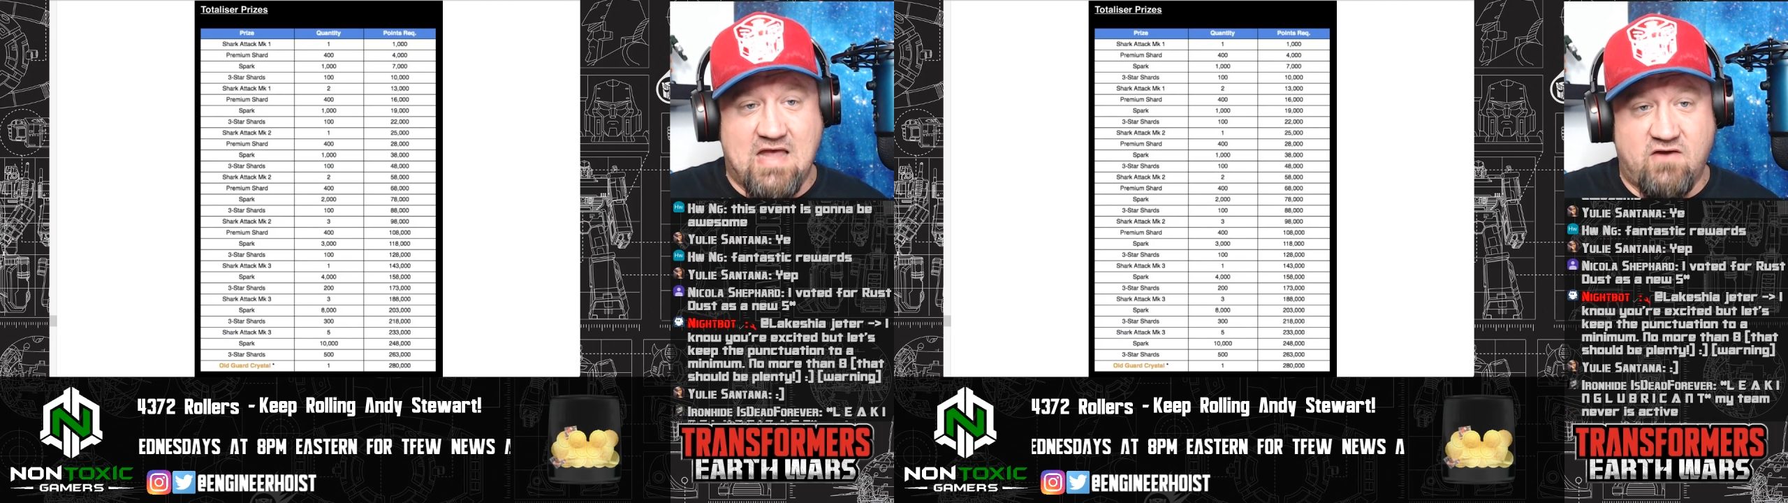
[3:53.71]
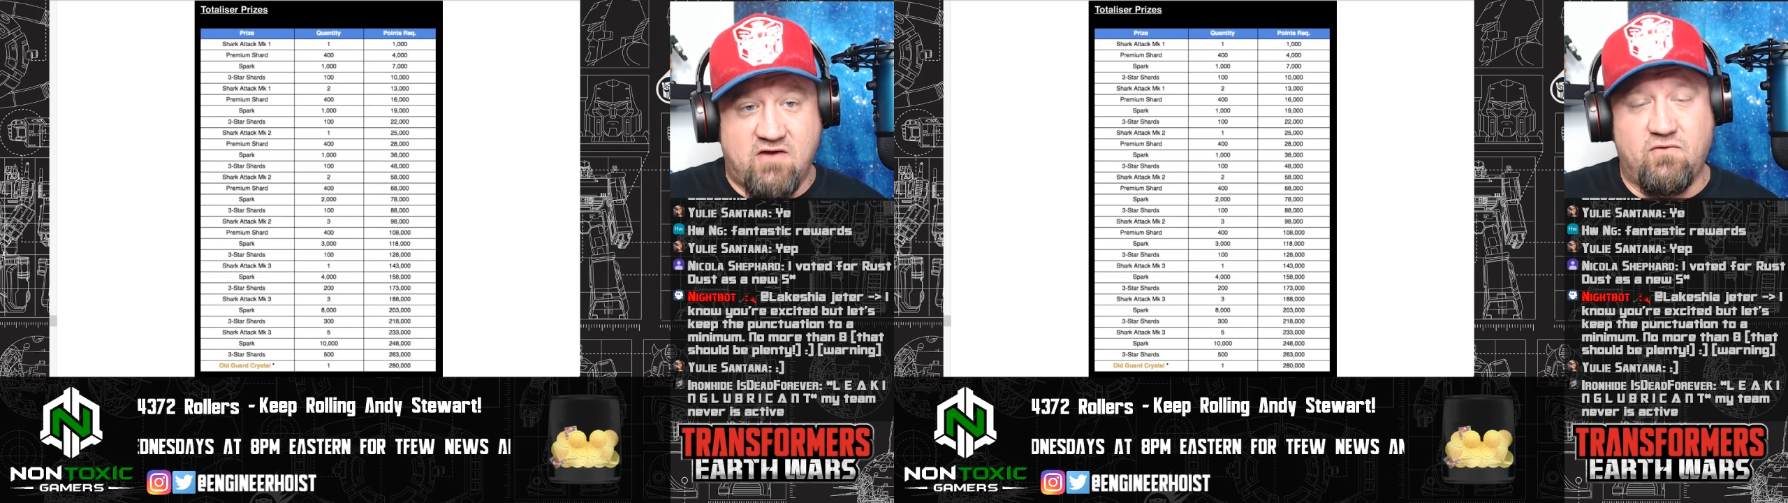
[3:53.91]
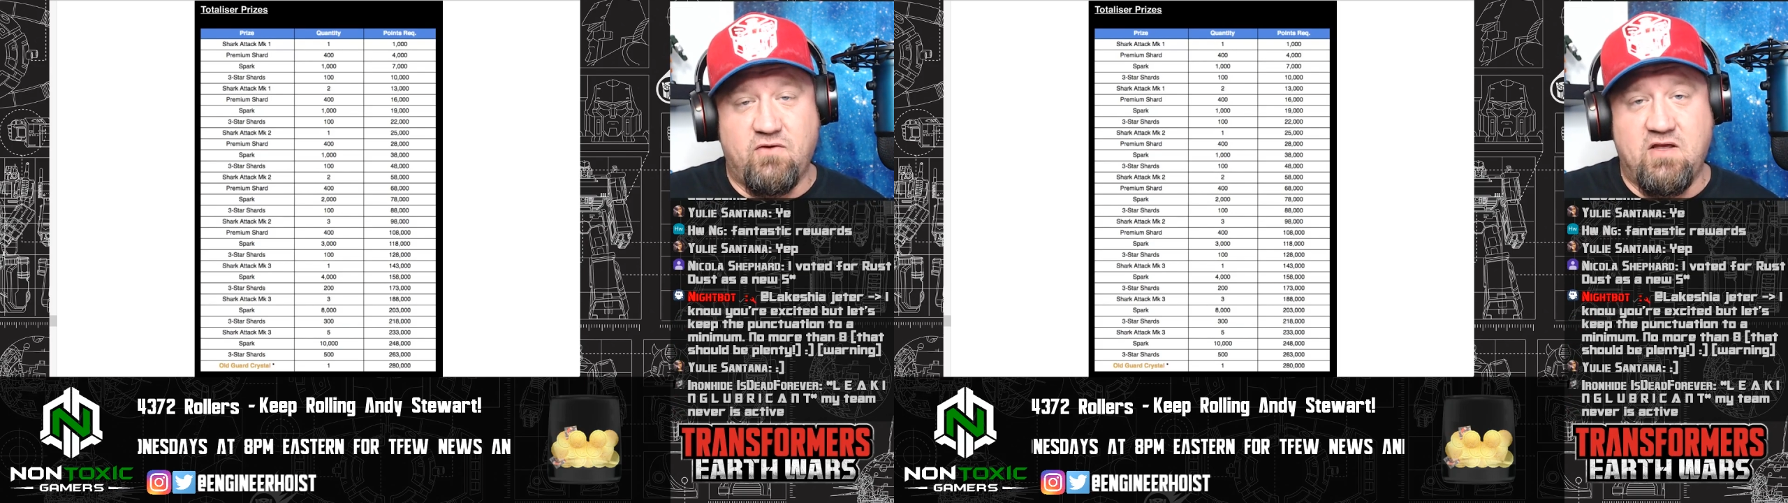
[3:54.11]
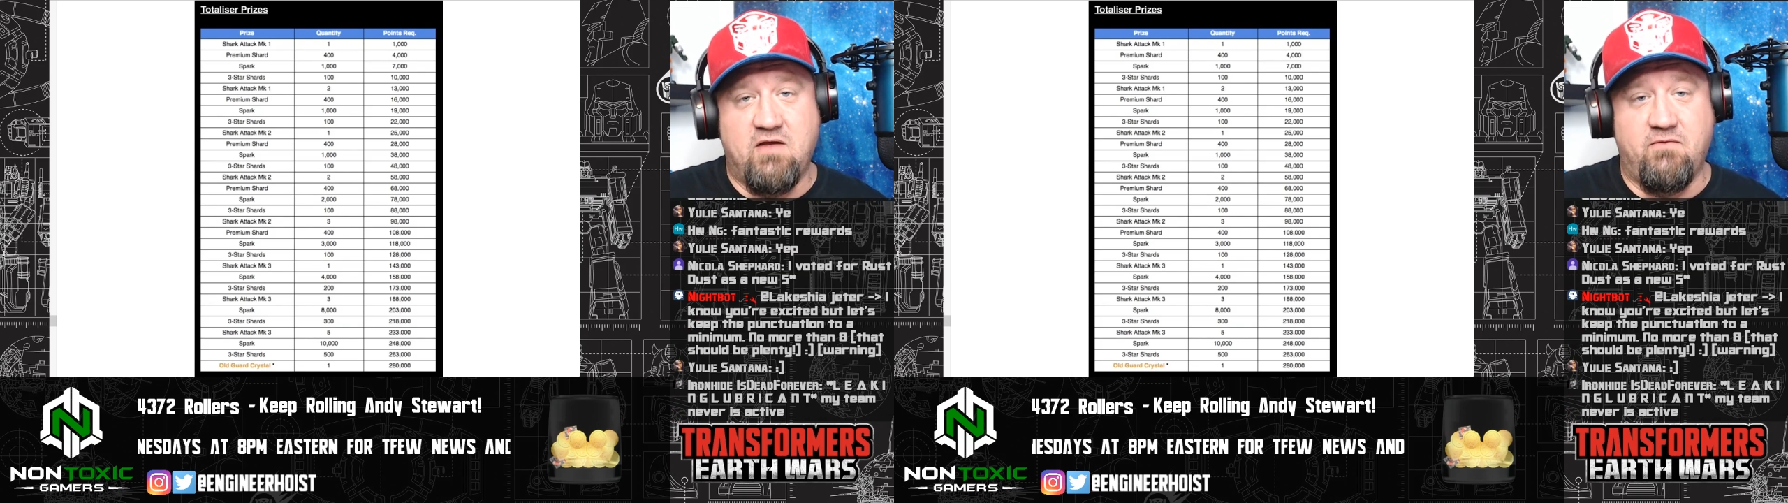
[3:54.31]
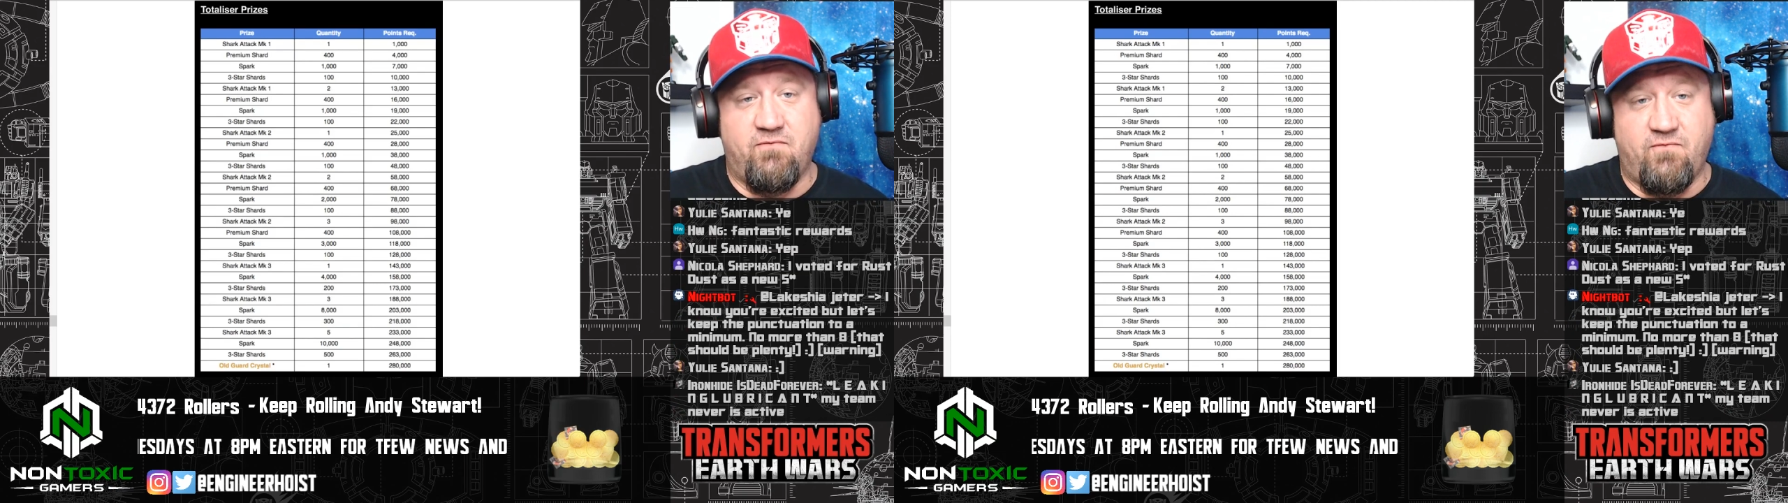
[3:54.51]

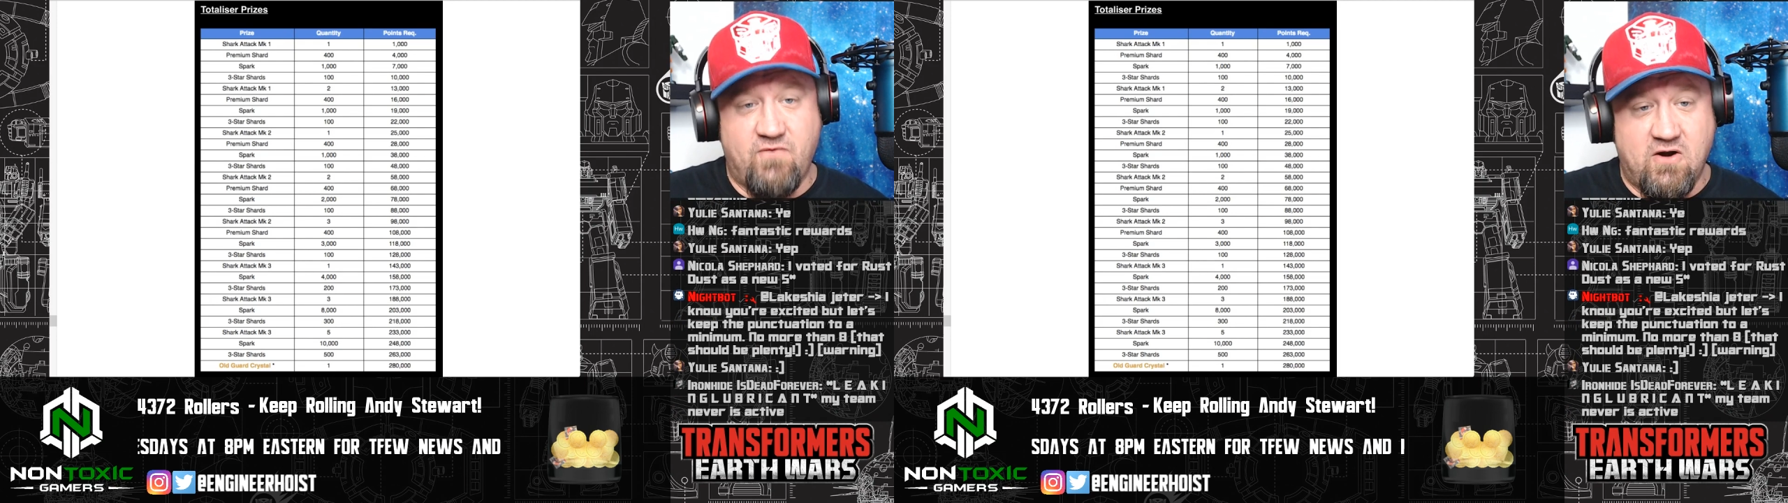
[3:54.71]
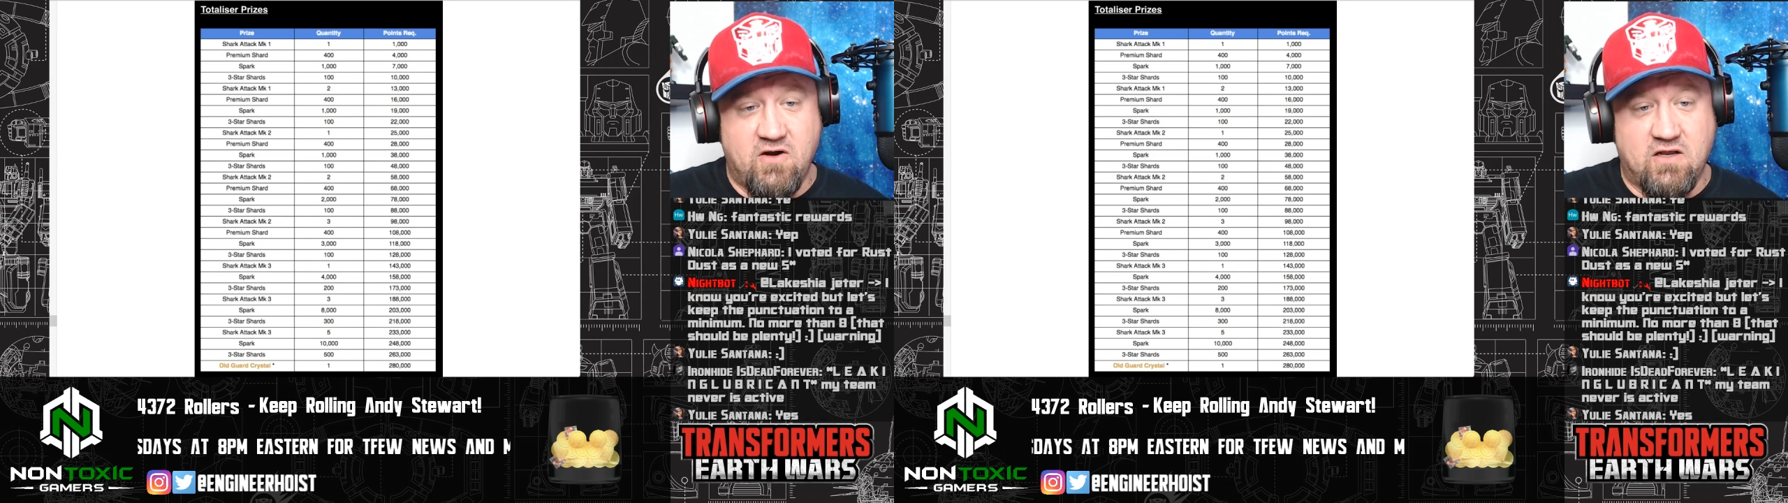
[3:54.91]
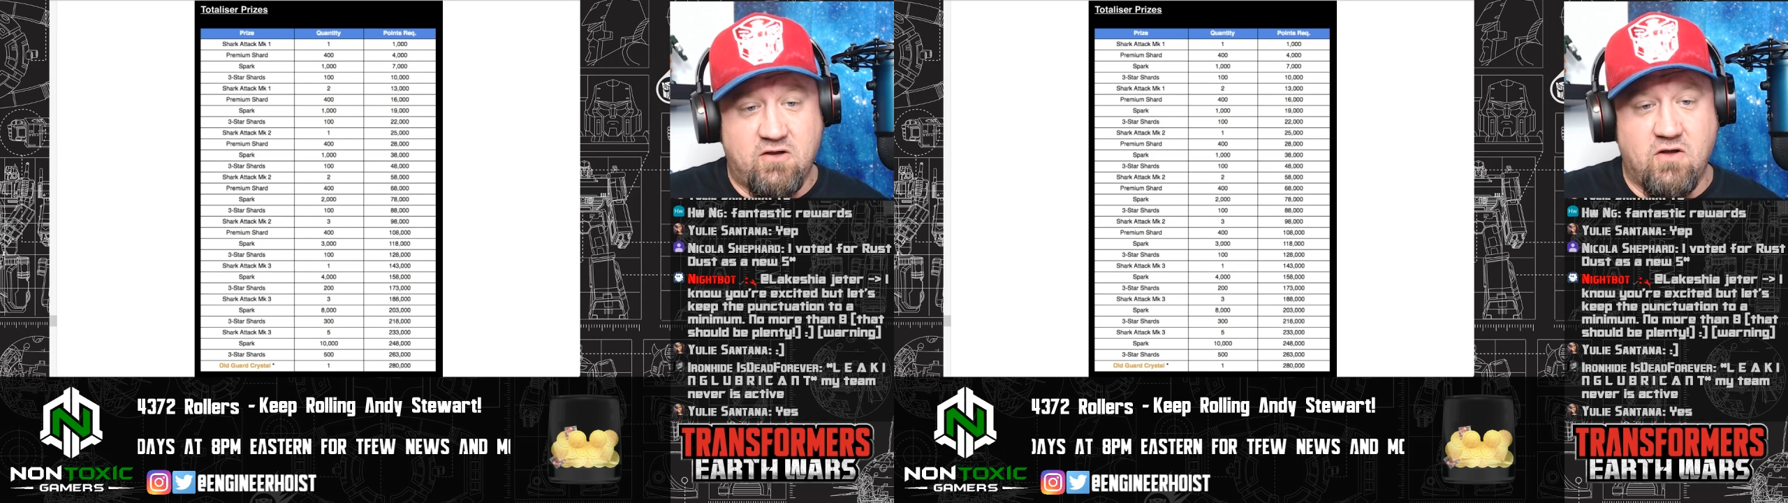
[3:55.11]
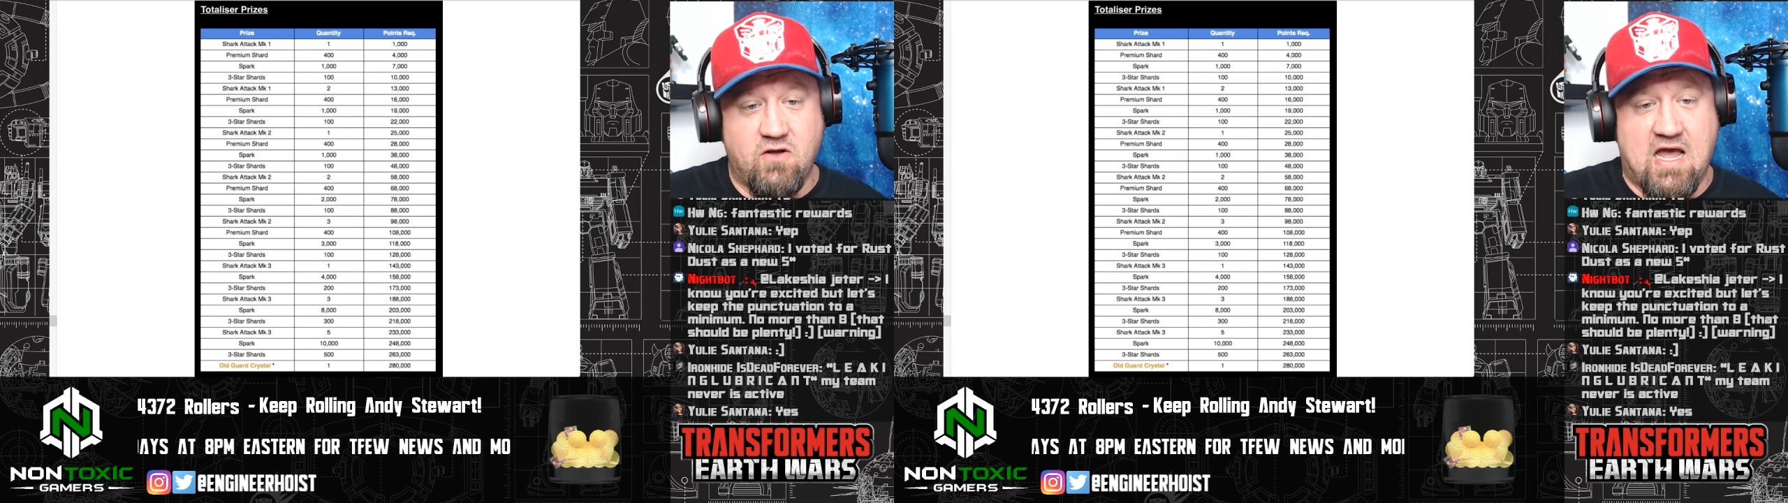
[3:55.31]
actually very good.